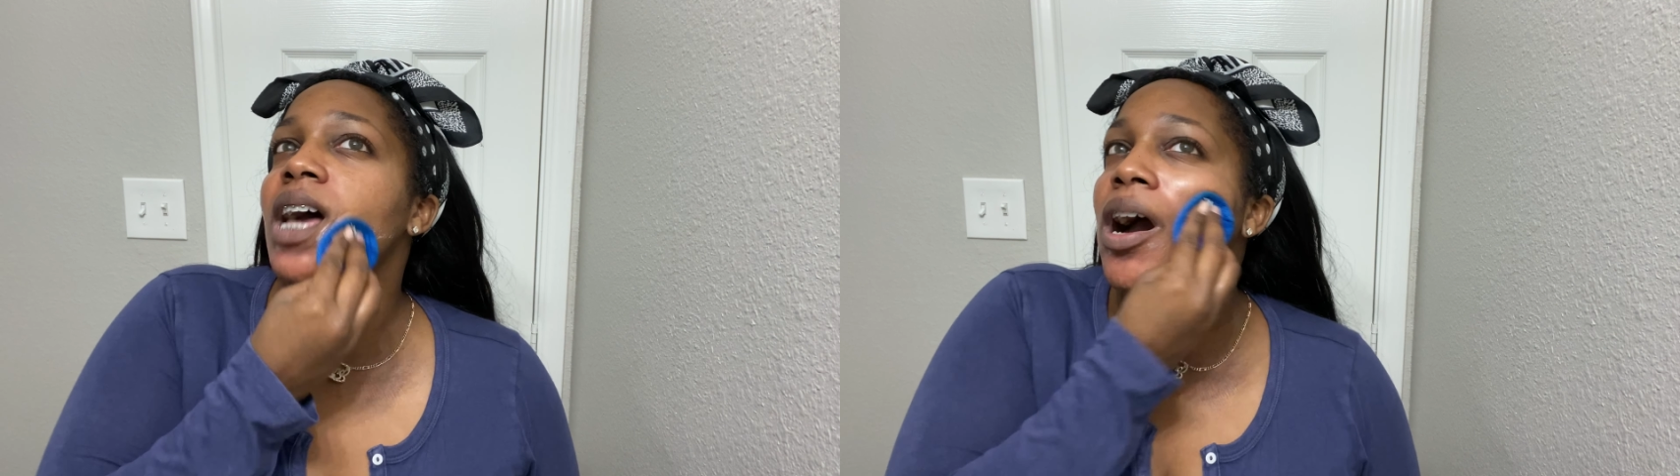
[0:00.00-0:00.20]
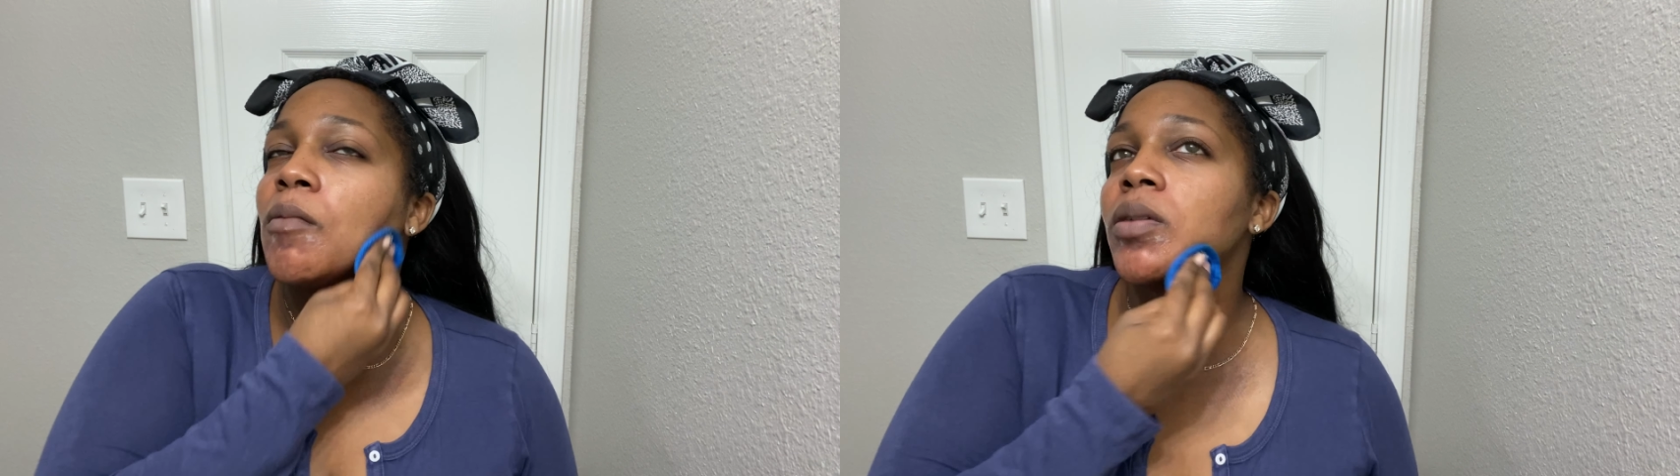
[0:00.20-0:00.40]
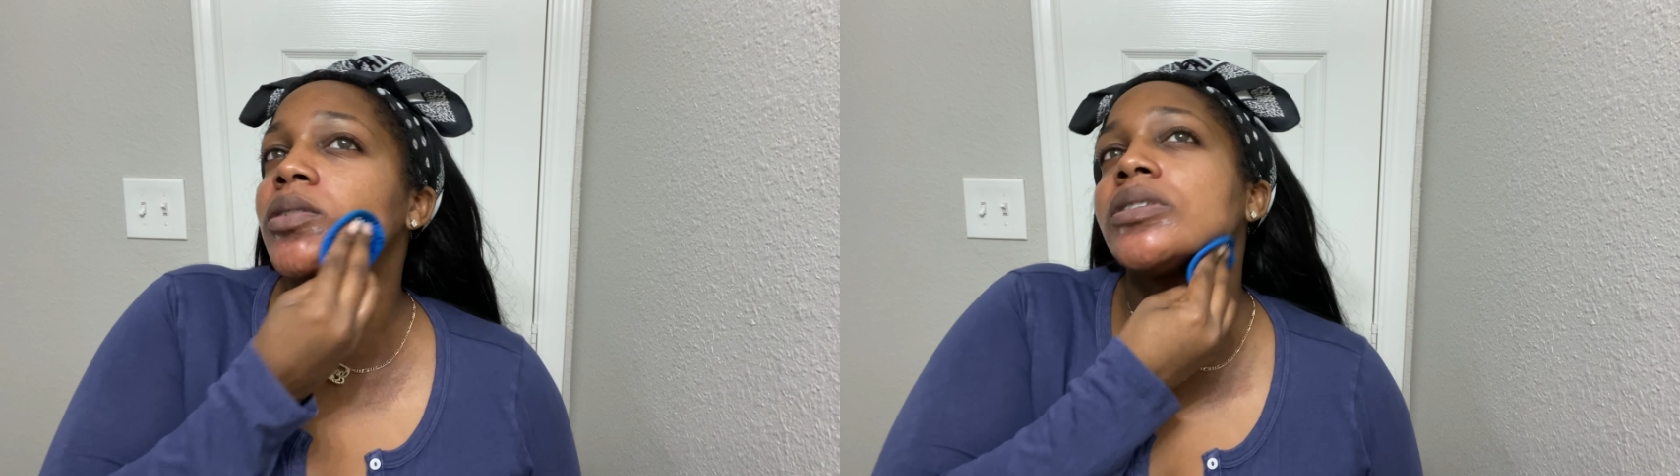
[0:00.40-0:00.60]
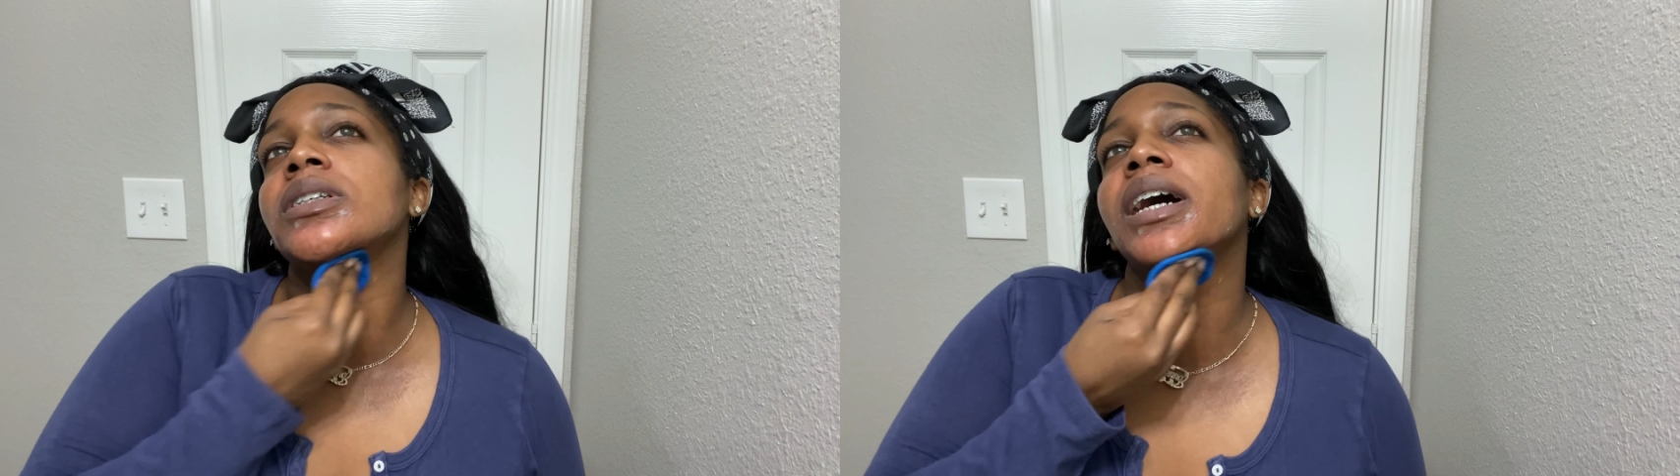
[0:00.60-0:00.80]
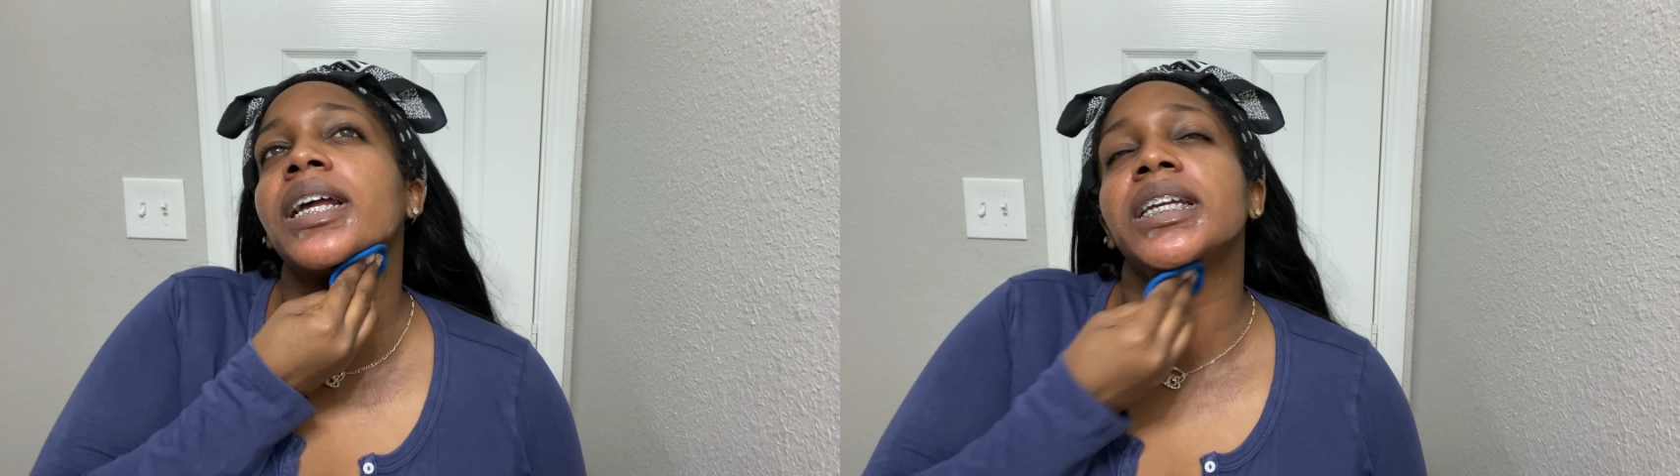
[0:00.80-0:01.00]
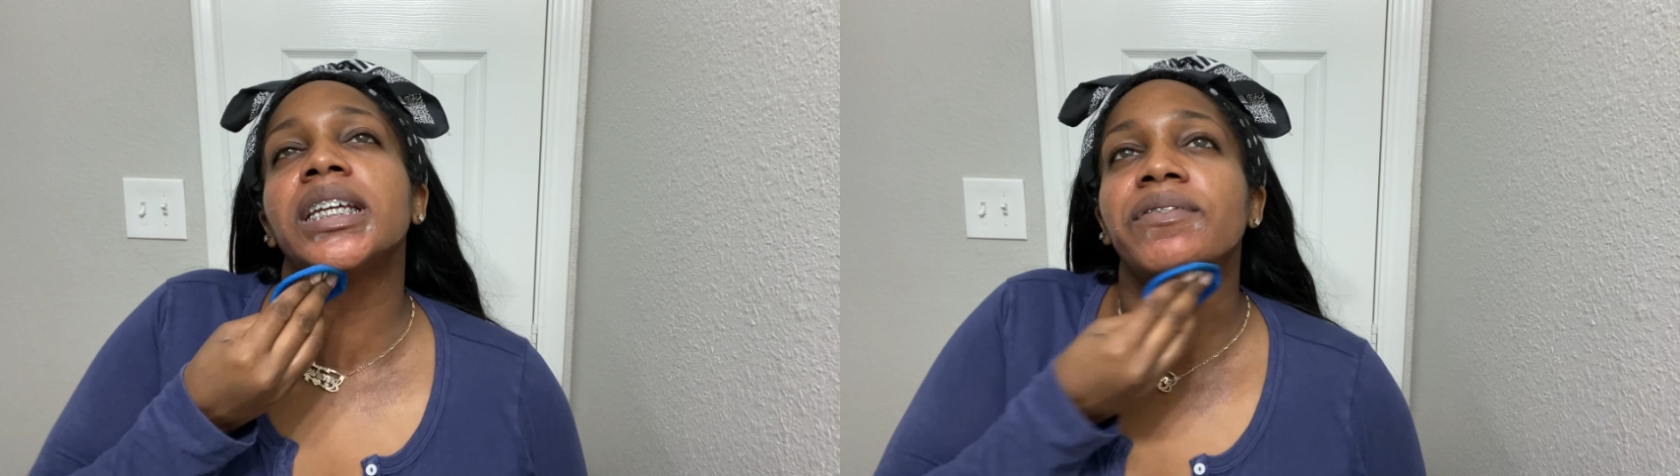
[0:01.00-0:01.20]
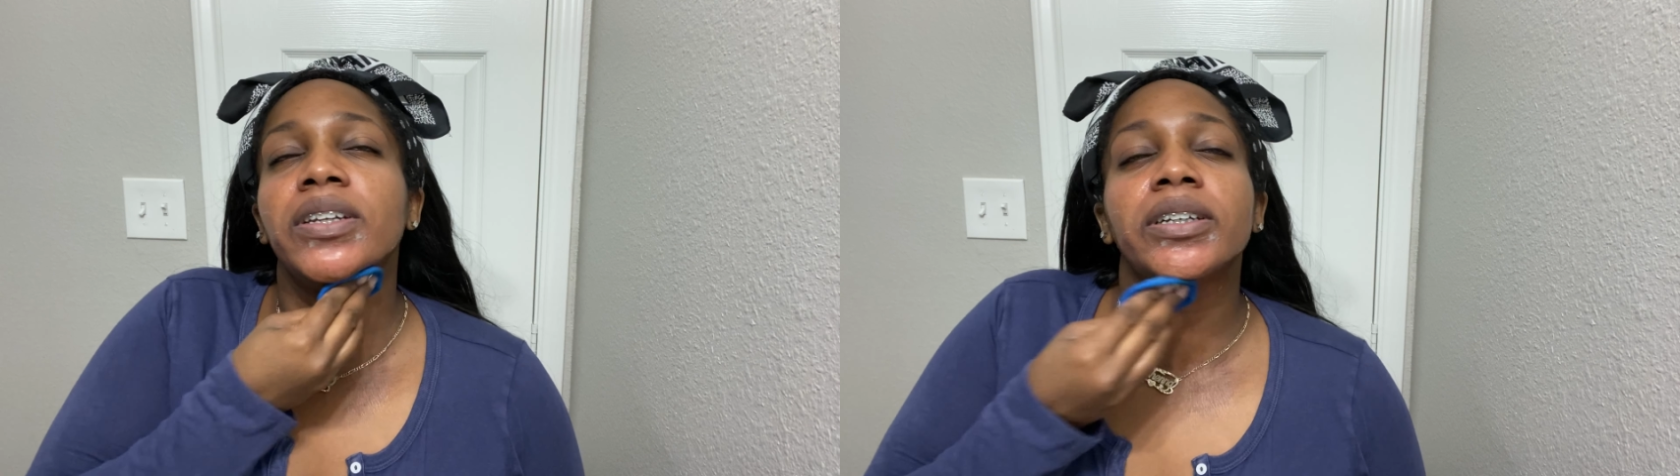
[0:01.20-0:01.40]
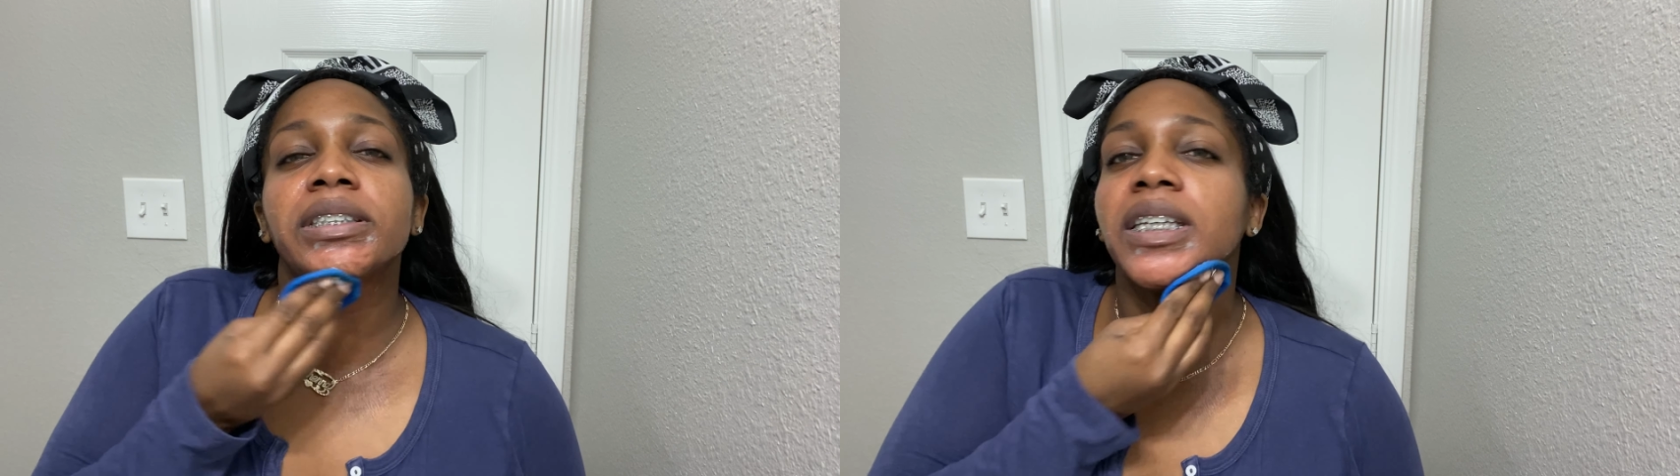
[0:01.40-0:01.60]
almost kind of giving
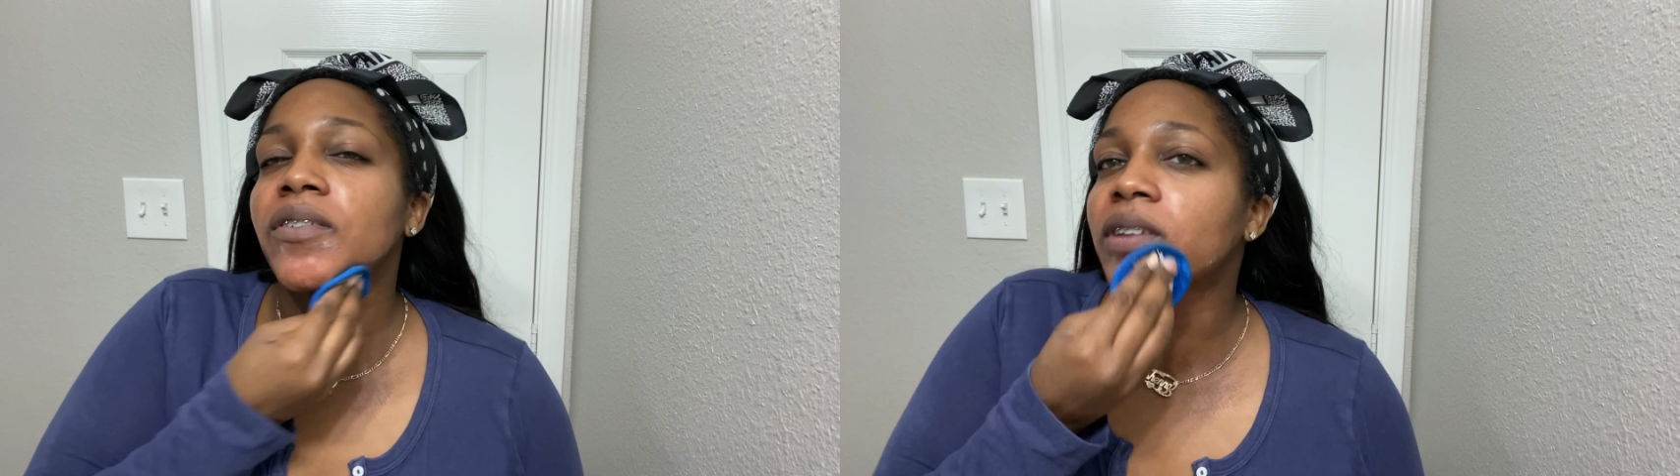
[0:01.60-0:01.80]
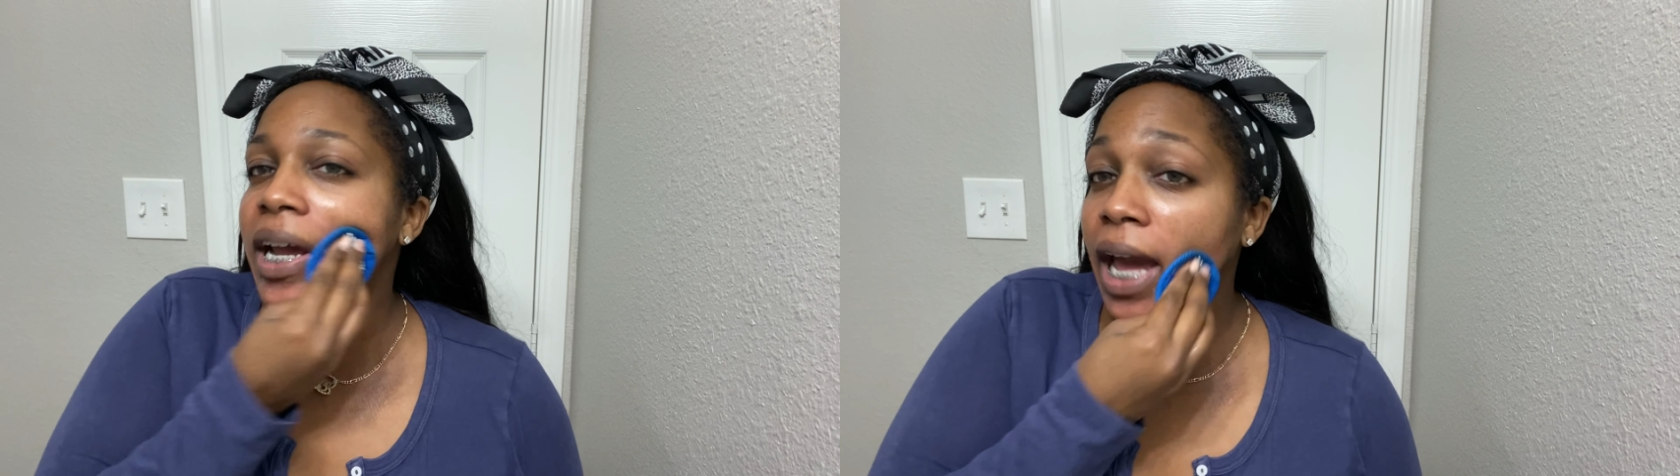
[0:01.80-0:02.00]
yourself like